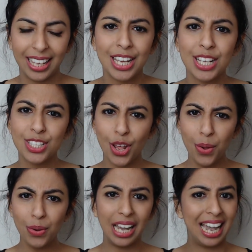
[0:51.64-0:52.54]
So
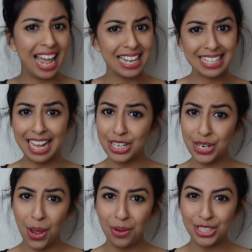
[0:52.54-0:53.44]
let's get to know
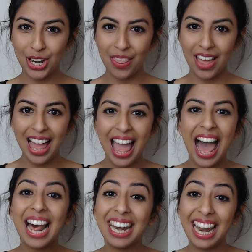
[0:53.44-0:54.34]
each other and
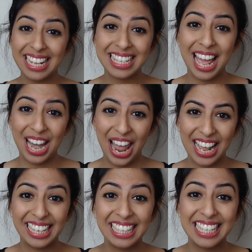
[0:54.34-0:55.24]
let's get
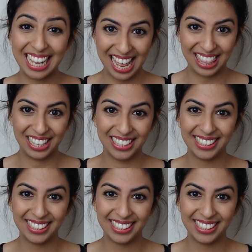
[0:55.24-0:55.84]
learning together.